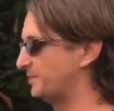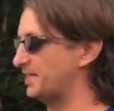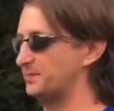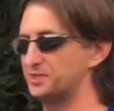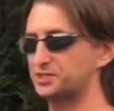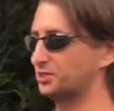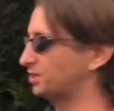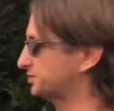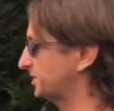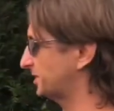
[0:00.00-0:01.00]
network
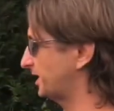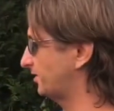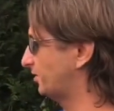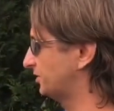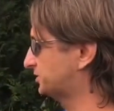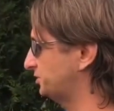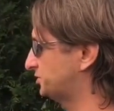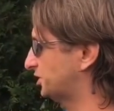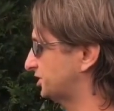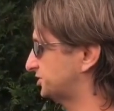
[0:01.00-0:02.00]
and I gave it a
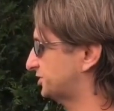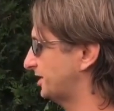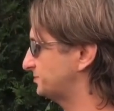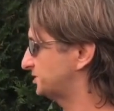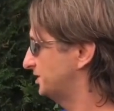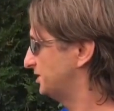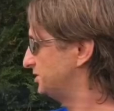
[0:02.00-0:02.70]
go myself.